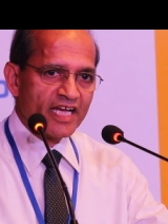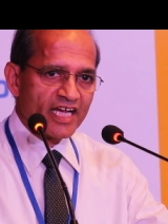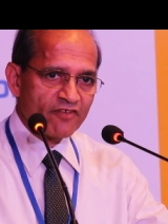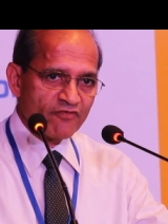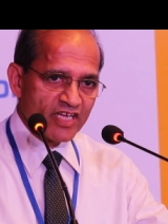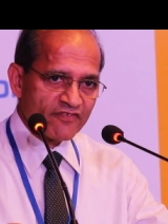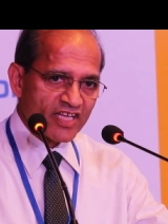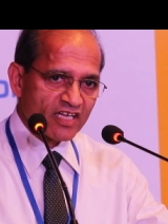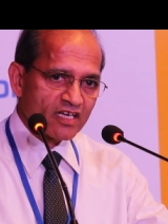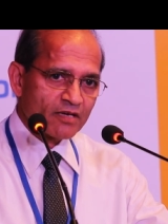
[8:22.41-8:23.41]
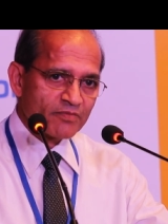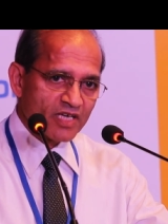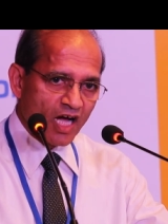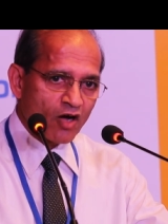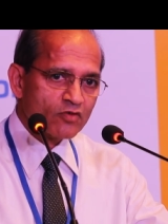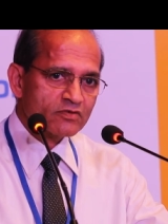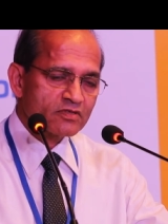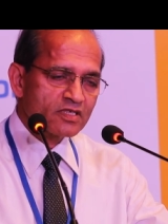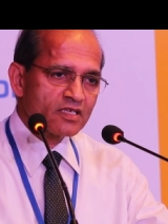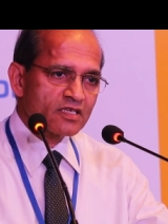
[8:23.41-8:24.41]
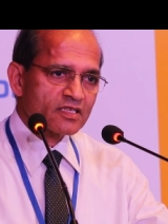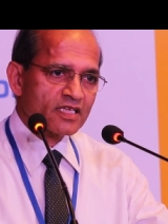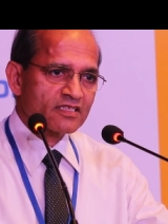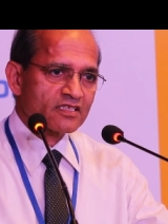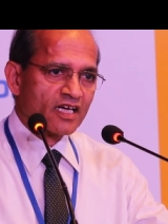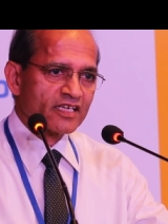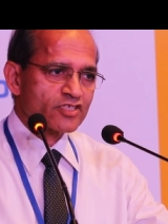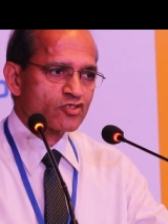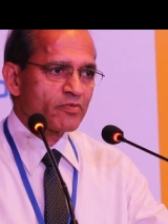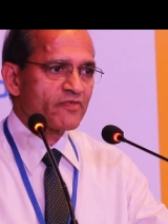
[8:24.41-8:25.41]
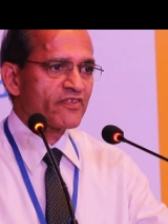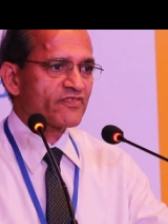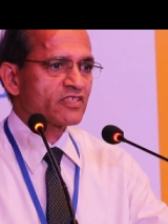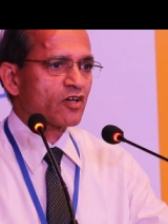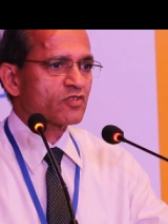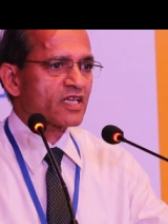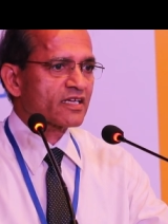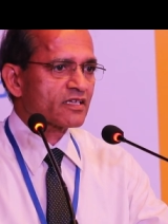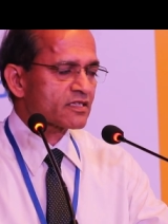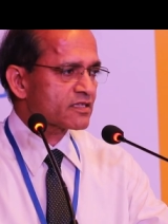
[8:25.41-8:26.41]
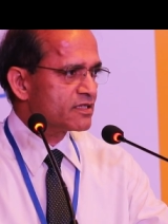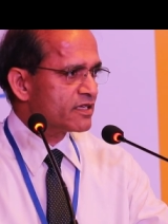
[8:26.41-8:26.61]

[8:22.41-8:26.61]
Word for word: and we have taken up now that the target should be fifty thousand acre.